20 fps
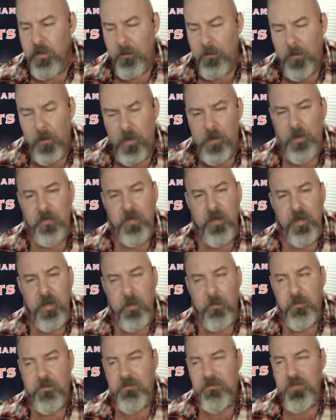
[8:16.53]
the book is at
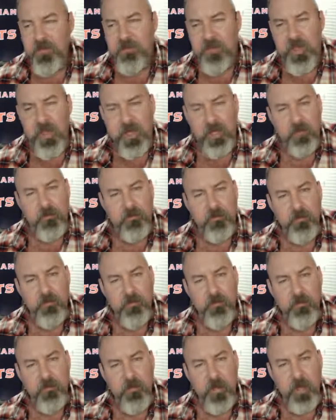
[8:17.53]
number 15.
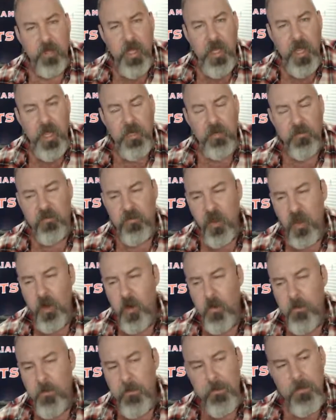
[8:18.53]
Okay,
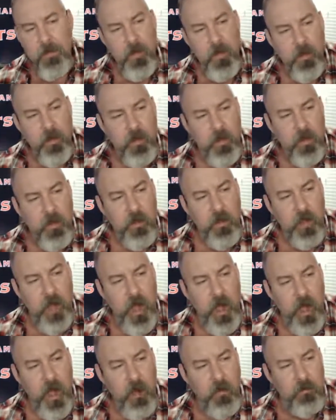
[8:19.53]
so
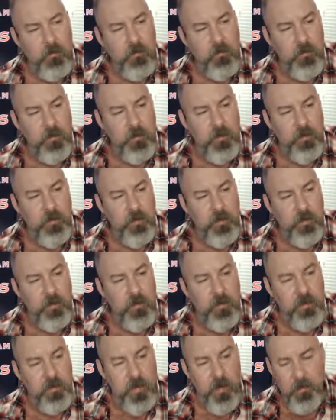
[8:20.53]
I'm
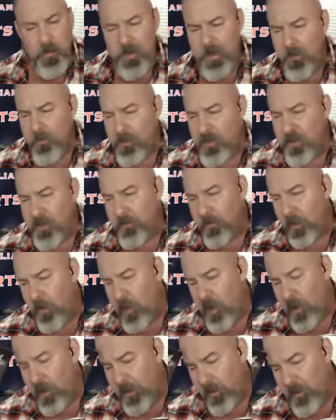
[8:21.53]
going to get with Jim
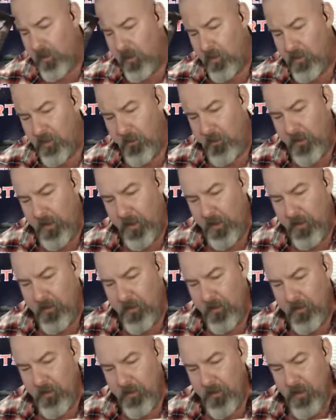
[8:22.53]
DeLong here in a little
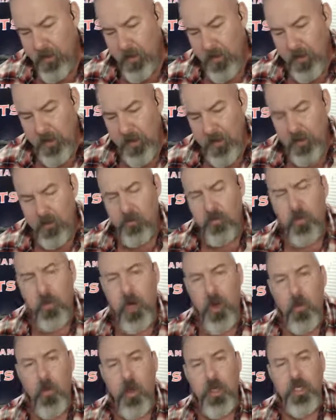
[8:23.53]
bit. Here's
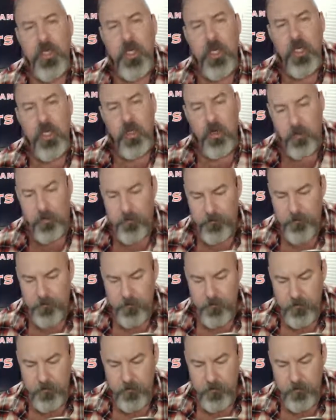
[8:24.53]
what I want you to do.